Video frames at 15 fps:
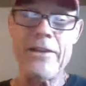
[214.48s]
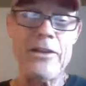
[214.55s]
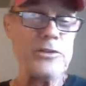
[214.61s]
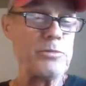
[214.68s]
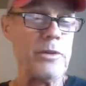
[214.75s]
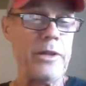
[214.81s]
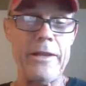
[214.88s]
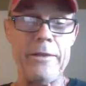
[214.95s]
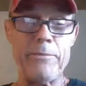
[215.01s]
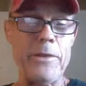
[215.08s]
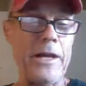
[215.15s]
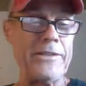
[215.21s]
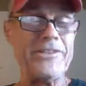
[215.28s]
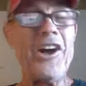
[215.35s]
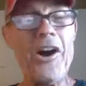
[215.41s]
does play
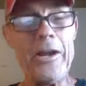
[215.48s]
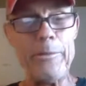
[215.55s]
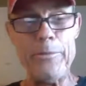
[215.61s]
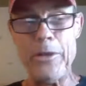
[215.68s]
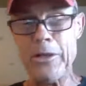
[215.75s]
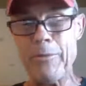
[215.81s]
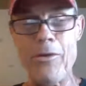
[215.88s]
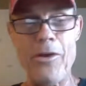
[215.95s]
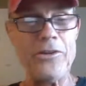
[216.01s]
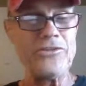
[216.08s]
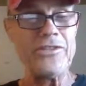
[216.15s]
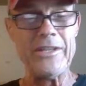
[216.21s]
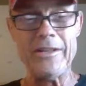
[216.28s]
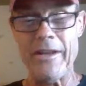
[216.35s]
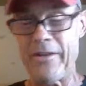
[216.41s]
a ton of pickleball.
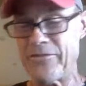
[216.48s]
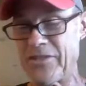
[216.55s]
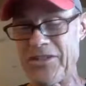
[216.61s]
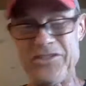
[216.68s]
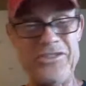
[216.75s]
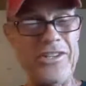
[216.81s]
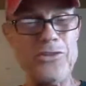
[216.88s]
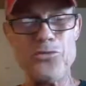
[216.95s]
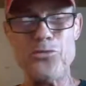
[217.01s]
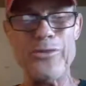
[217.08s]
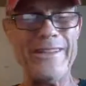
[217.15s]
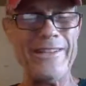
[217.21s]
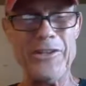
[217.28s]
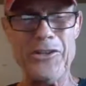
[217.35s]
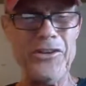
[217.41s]
She loves it. She's
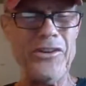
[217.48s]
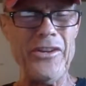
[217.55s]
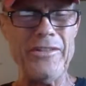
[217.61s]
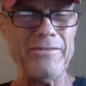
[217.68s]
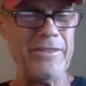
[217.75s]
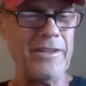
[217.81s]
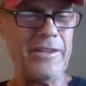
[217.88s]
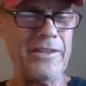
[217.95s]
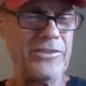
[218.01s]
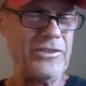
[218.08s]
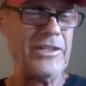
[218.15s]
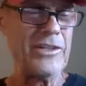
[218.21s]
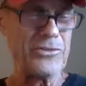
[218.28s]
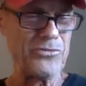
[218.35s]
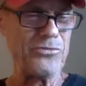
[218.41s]
really good. She is